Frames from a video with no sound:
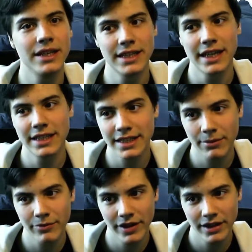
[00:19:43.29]
because
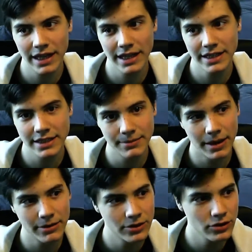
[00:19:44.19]
that's something that
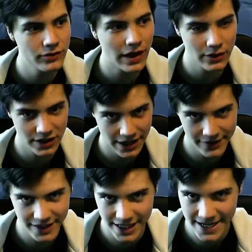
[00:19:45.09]
is about
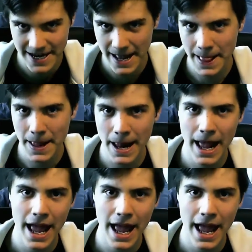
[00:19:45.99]
2017,